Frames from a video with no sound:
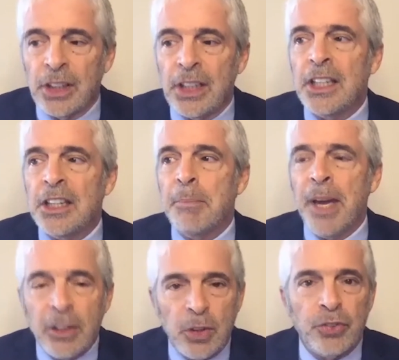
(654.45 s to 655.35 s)
in the
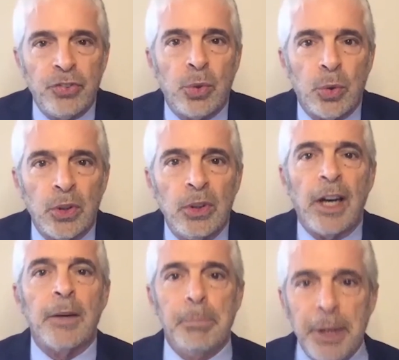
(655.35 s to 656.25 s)
medical school
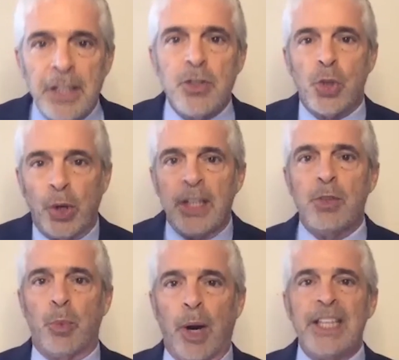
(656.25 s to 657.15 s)
are being
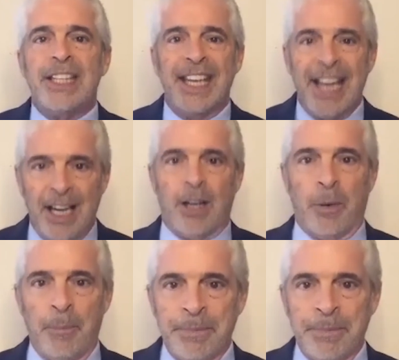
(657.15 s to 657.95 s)
trained right now.